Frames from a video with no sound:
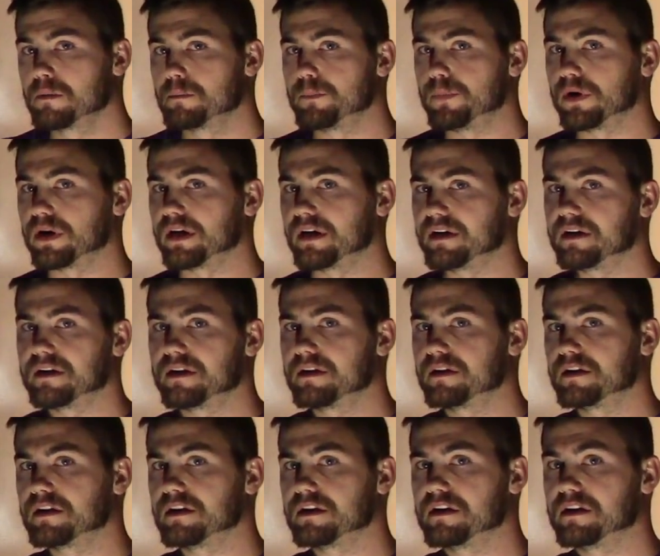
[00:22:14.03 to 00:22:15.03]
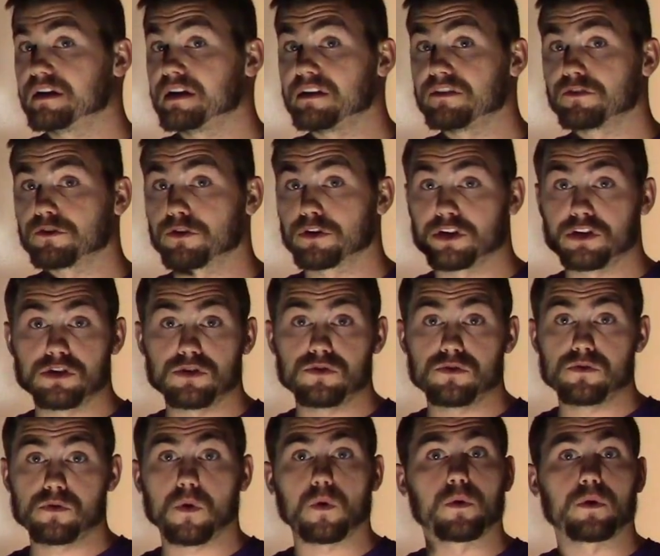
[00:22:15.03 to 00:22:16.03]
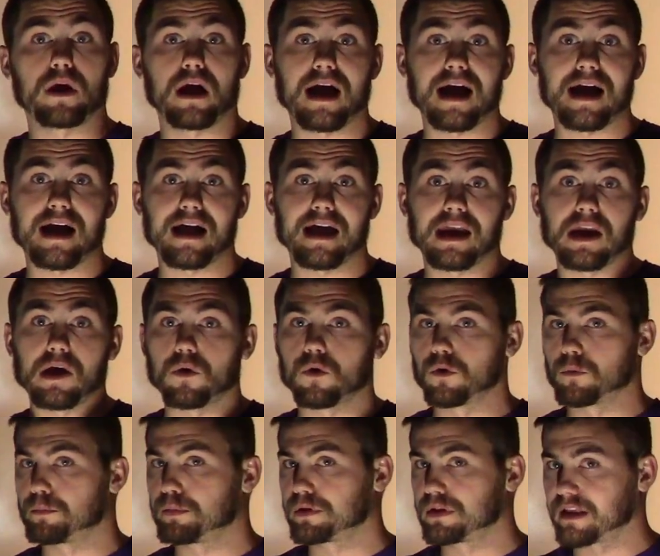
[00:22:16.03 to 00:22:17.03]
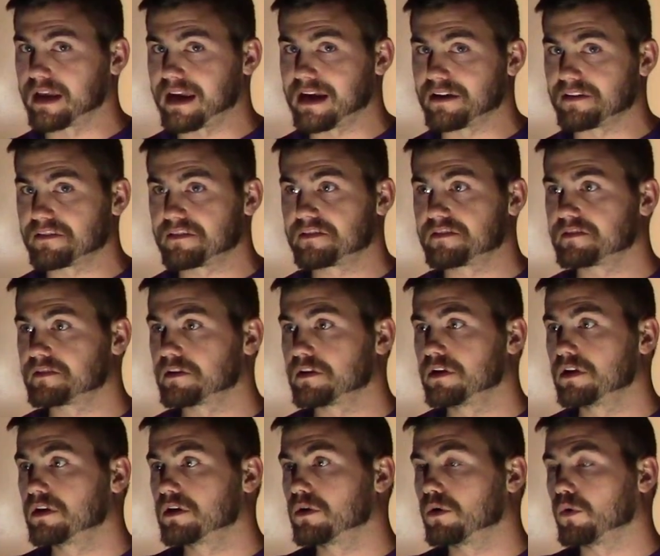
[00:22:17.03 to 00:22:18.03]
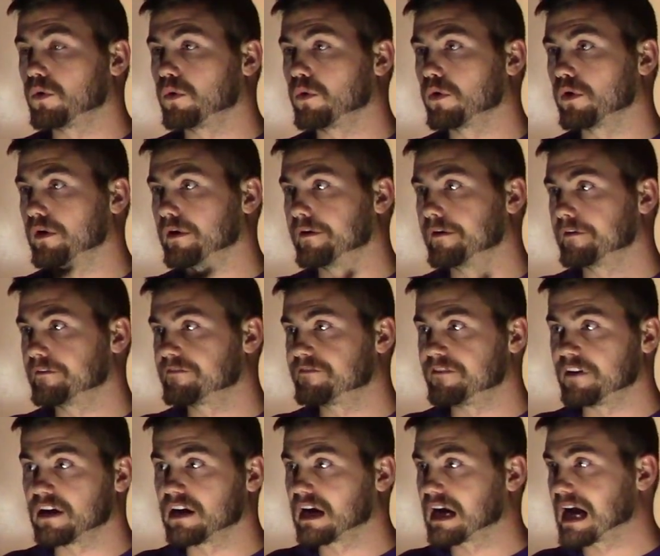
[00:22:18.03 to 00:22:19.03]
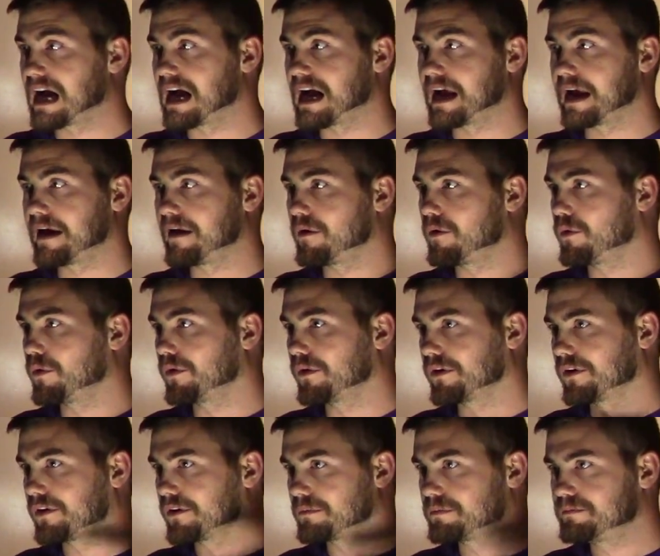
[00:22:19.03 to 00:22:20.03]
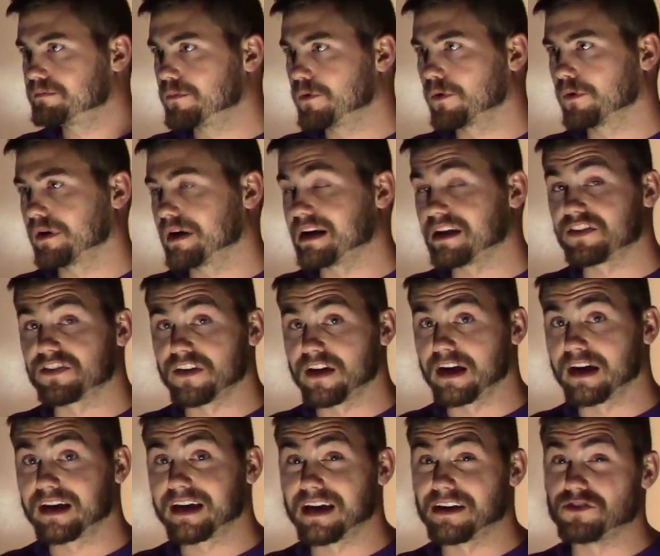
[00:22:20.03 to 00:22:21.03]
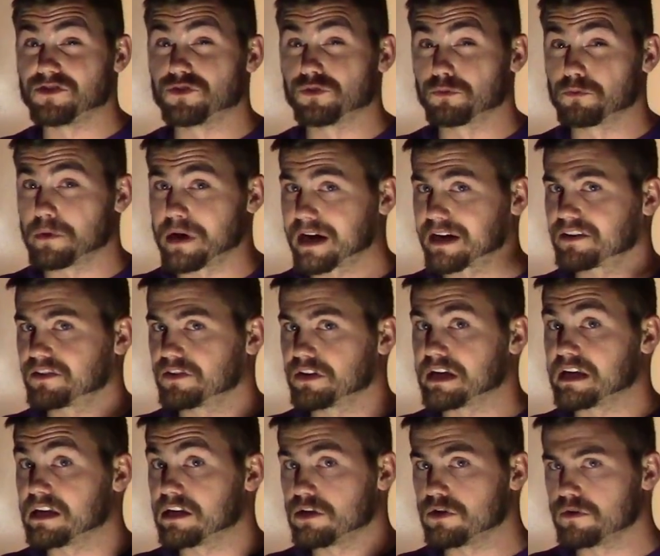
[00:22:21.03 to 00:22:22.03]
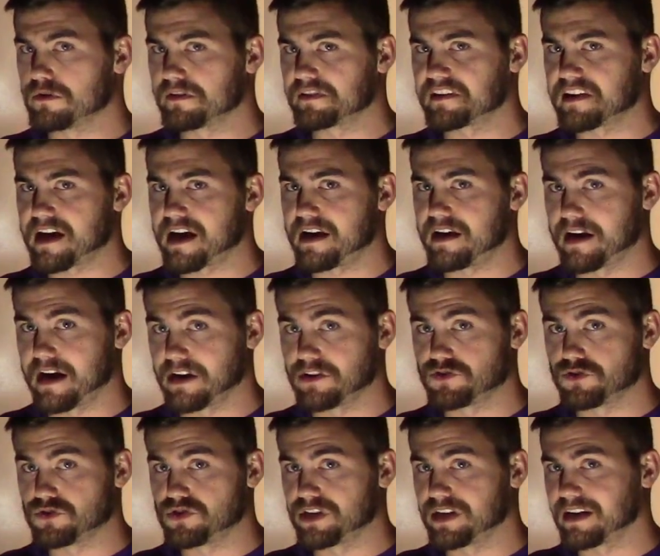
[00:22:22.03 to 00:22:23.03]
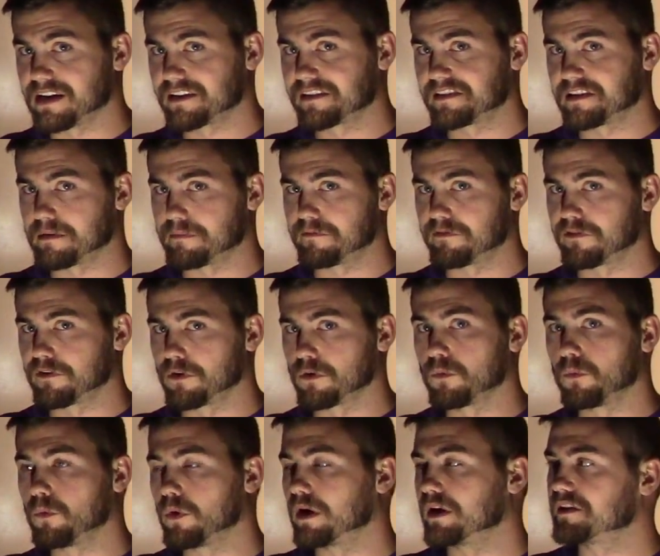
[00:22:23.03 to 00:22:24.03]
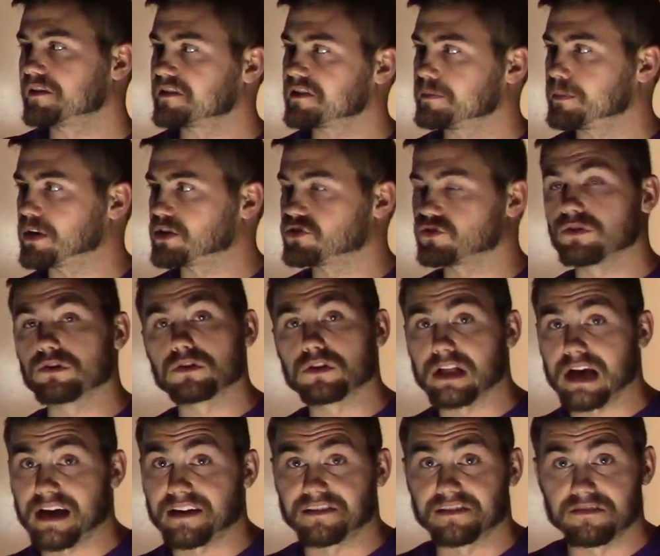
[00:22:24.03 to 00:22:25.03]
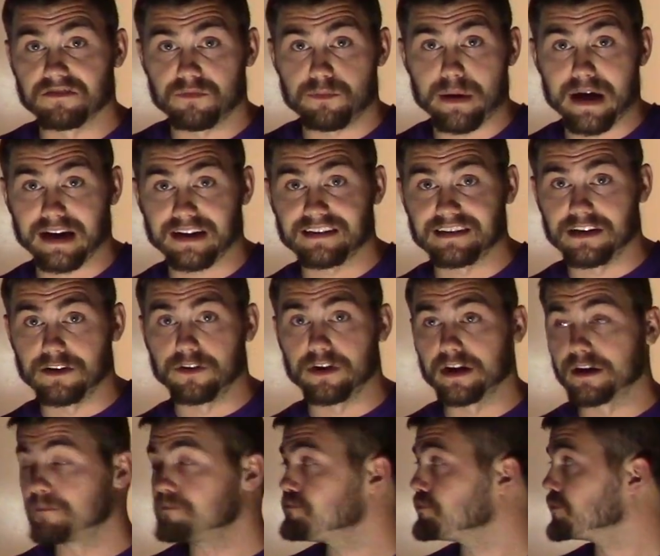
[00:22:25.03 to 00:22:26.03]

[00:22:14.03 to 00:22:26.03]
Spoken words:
But neither you or I or plants or fungi or anything can directly use that nitrogen except for one special class of bacteria.